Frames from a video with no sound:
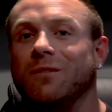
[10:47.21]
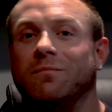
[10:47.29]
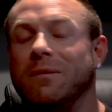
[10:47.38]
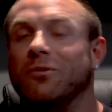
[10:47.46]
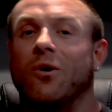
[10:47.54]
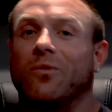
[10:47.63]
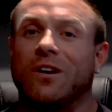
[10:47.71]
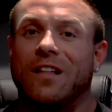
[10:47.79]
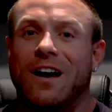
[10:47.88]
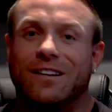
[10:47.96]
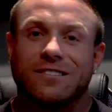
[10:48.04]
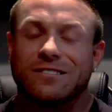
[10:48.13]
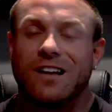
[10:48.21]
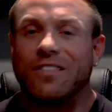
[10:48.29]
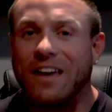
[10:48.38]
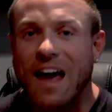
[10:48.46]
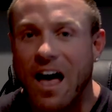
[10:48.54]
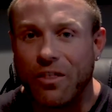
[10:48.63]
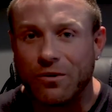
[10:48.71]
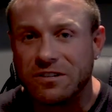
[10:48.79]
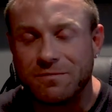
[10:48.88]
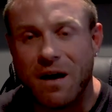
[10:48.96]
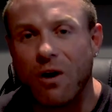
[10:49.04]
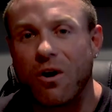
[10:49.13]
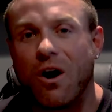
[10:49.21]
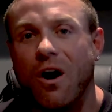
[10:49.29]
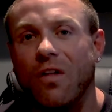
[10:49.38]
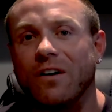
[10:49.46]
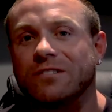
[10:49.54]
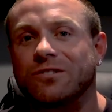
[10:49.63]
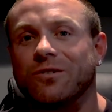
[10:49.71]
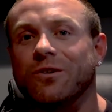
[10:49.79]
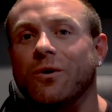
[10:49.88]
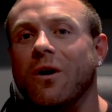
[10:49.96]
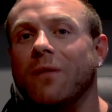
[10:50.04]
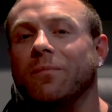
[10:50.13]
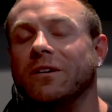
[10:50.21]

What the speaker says: People don't realize it's not the calories from alcohol that screw you up.